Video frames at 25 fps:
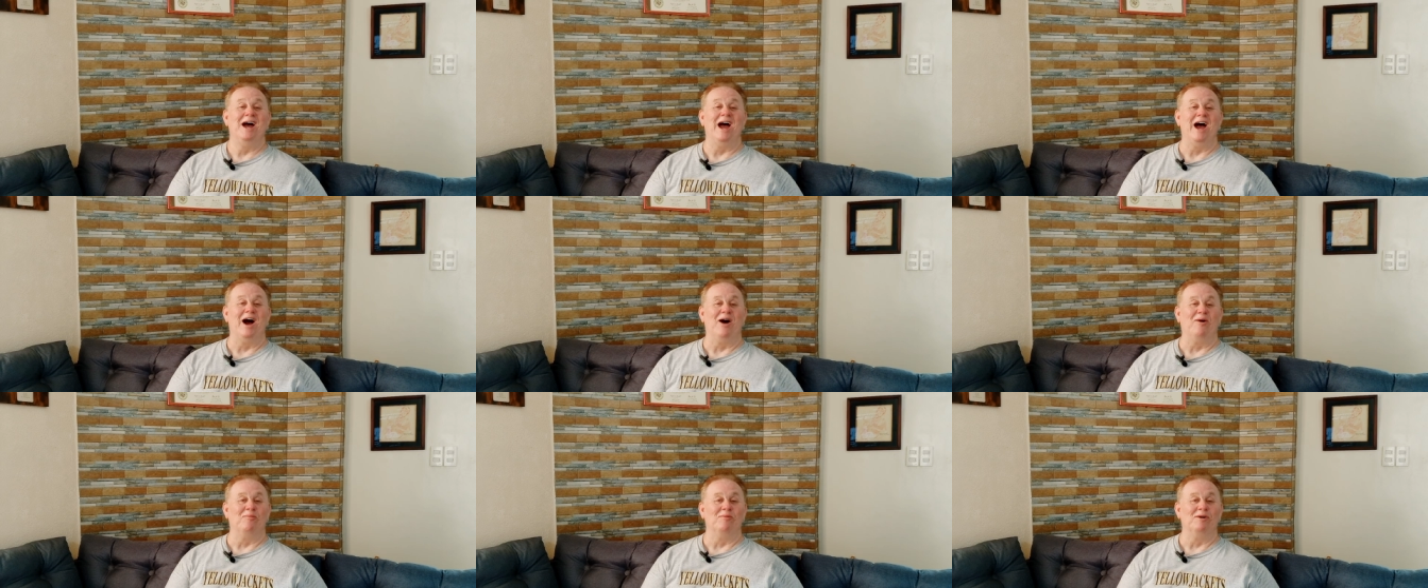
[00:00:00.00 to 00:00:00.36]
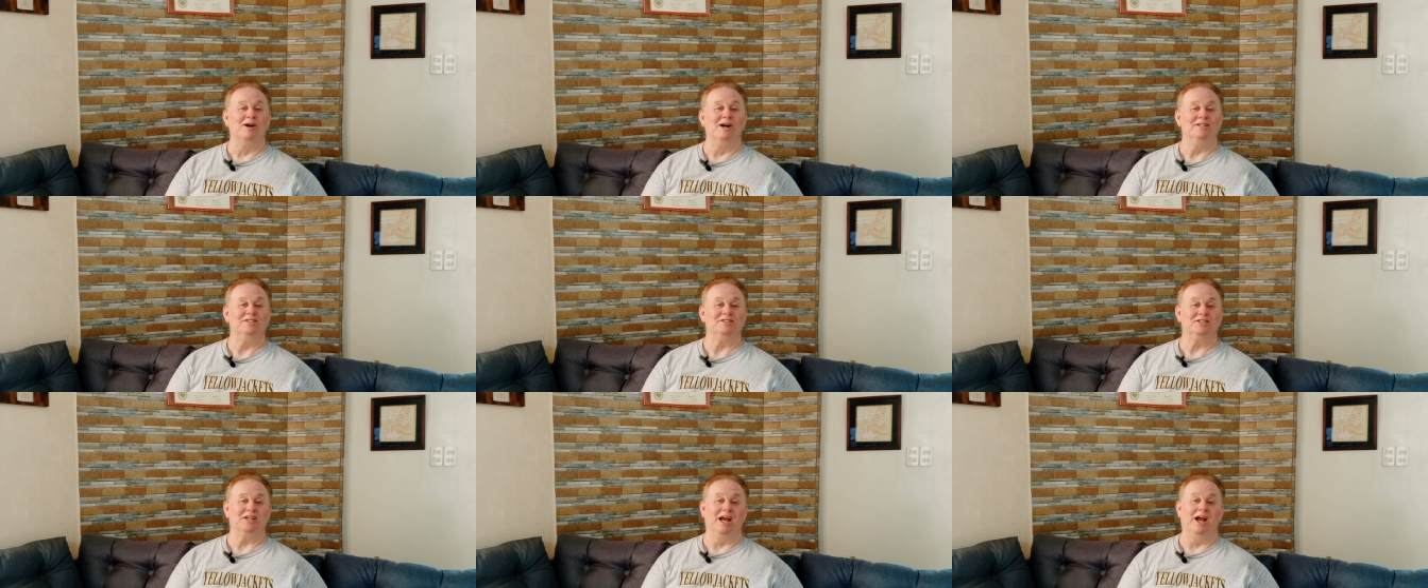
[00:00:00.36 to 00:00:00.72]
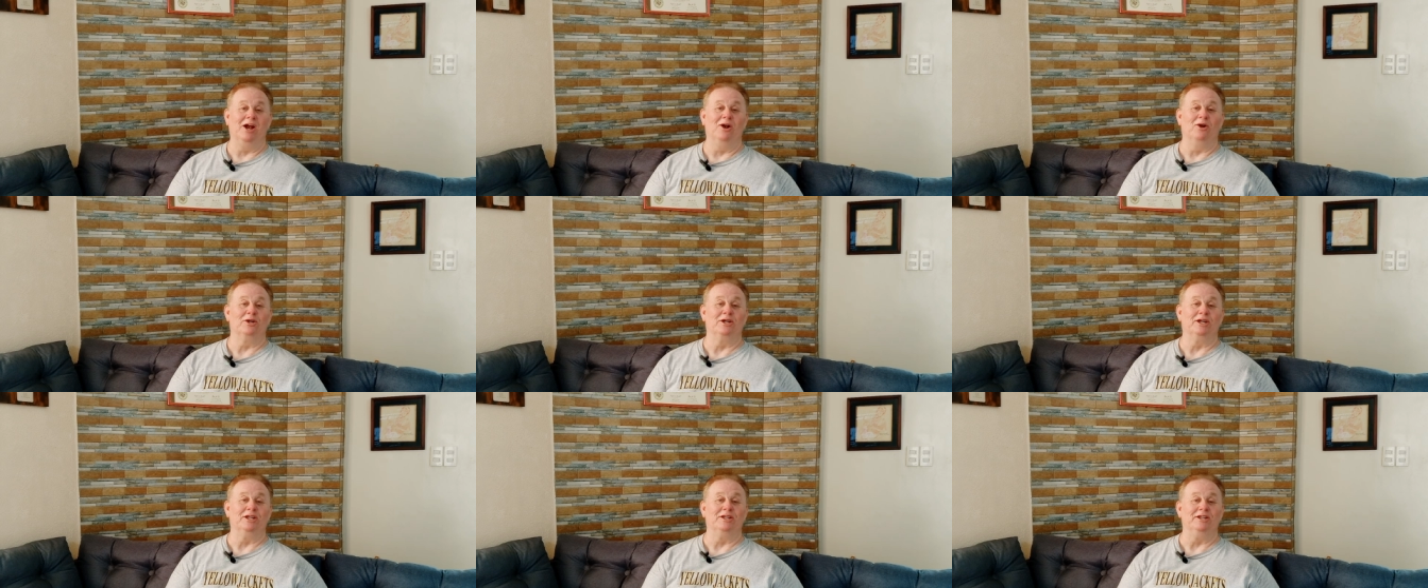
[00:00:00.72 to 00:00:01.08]
how much
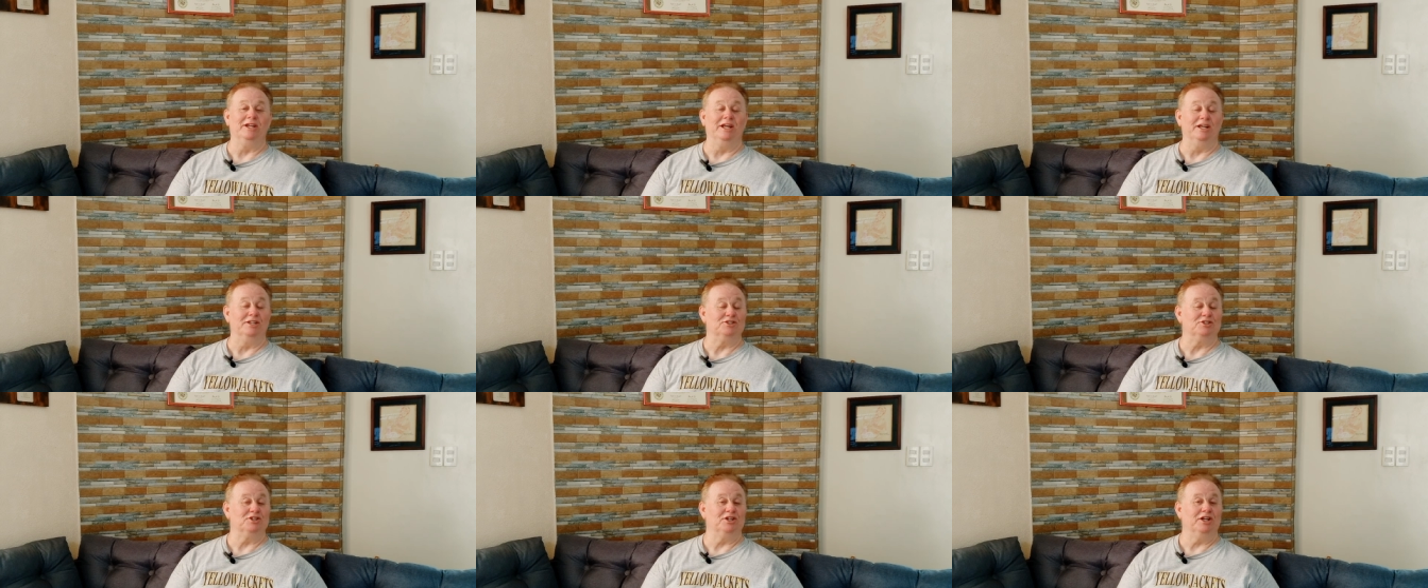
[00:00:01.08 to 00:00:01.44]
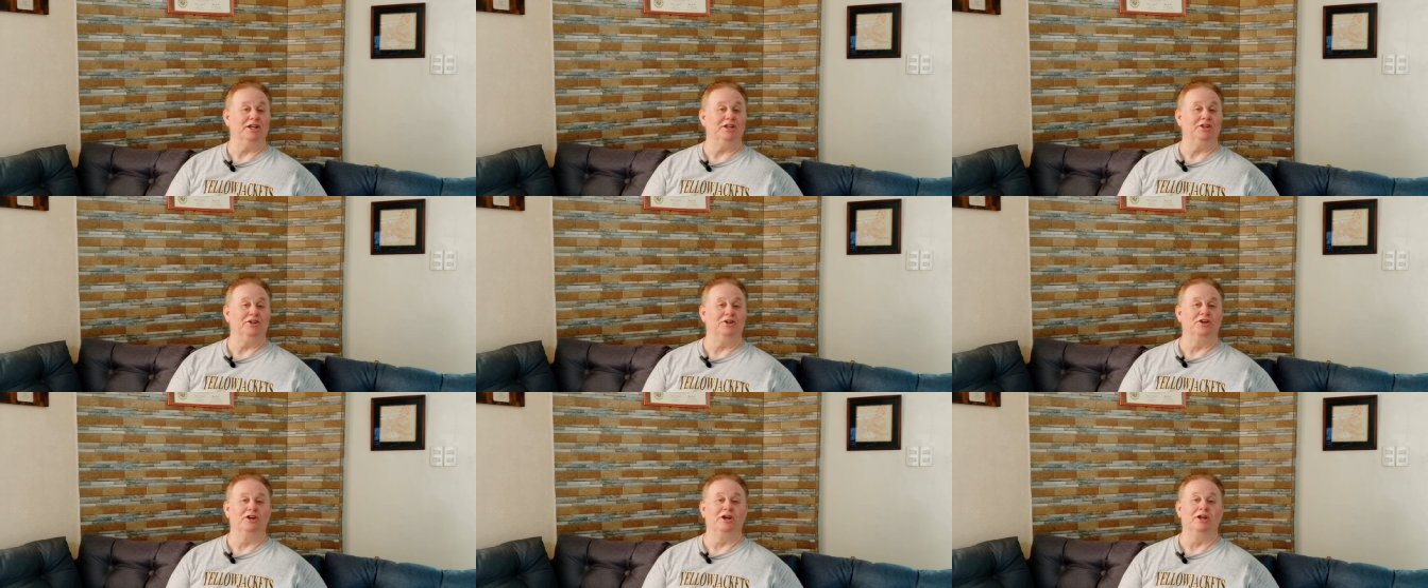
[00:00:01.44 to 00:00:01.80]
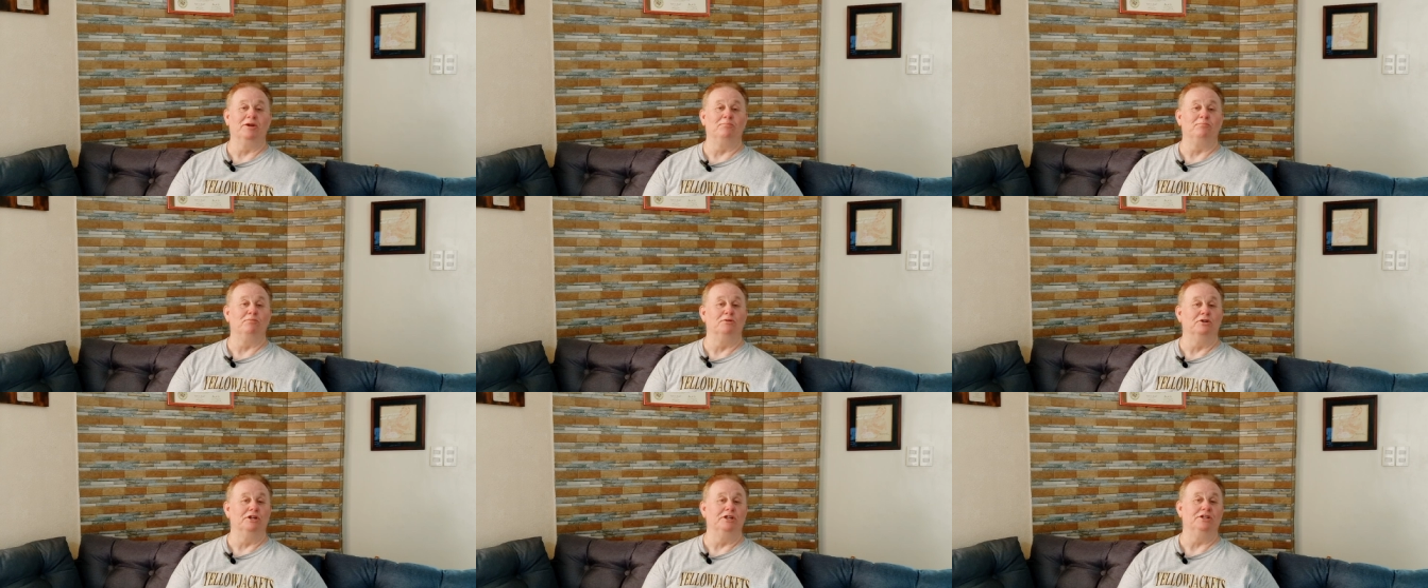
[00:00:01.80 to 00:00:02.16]
air conditioning you're
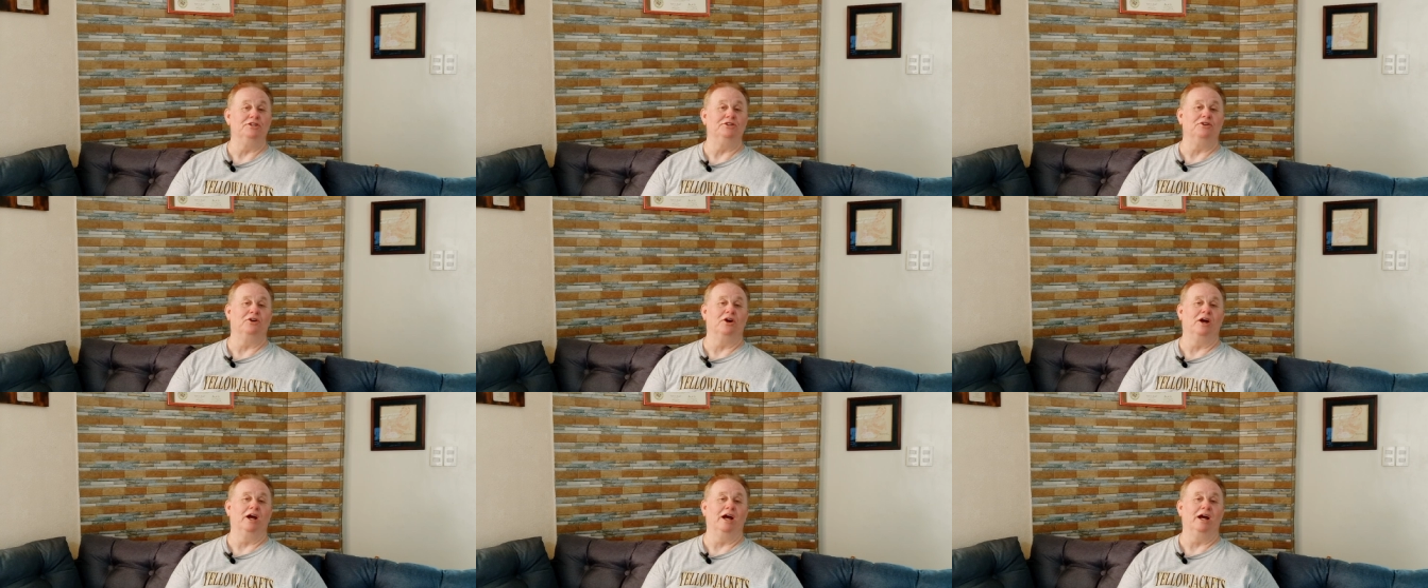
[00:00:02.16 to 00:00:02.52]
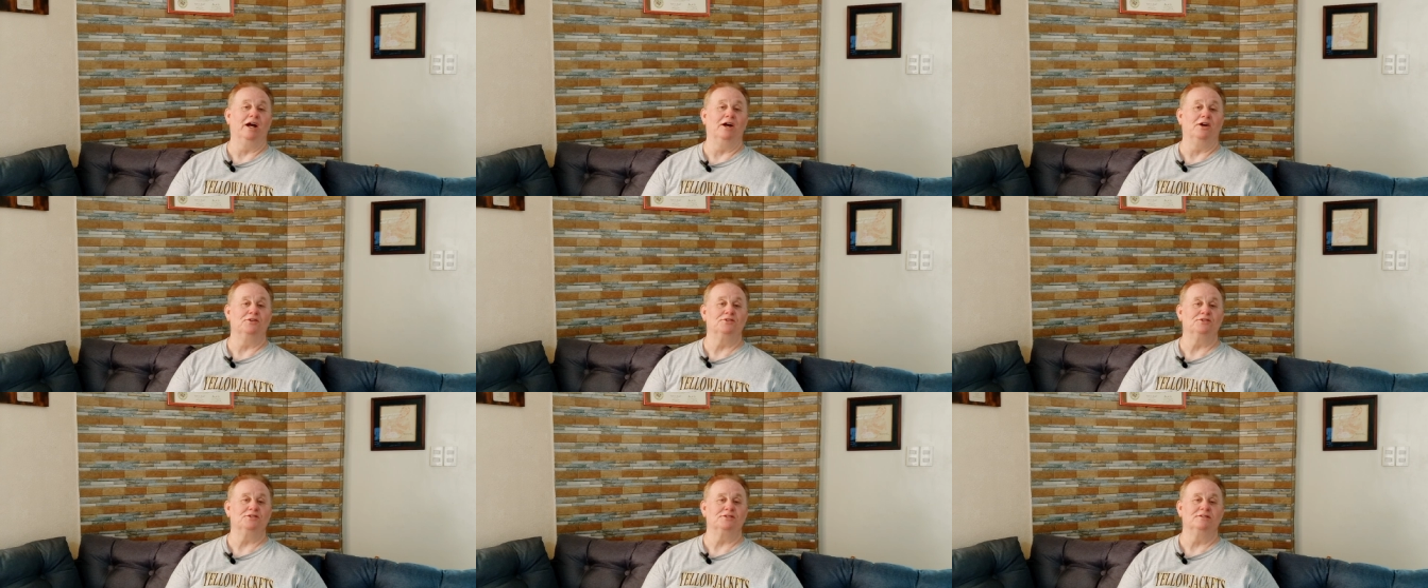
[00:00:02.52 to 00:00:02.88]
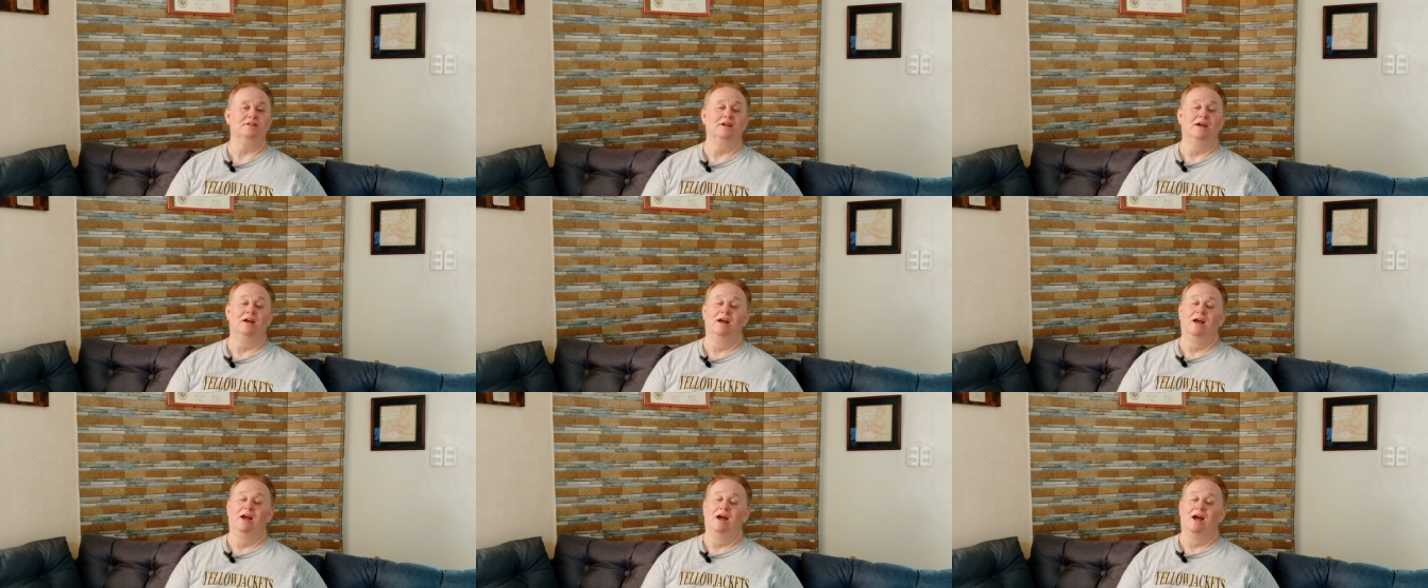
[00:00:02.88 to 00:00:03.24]
going to put in your
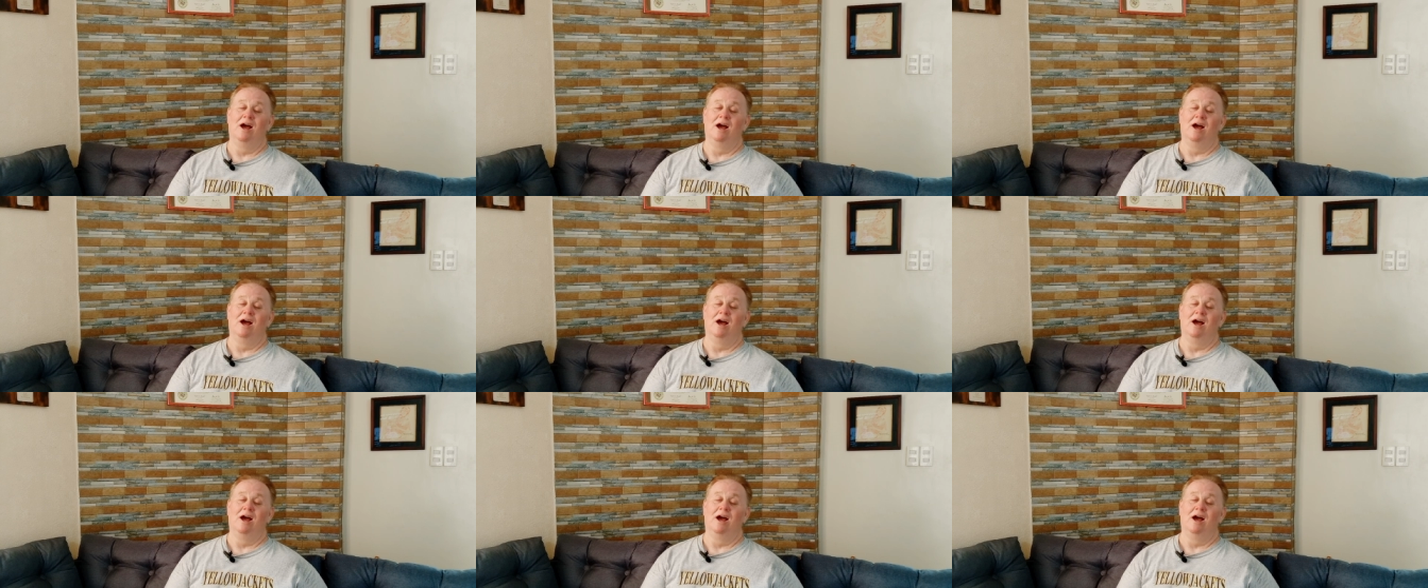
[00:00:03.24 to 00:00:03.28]
house,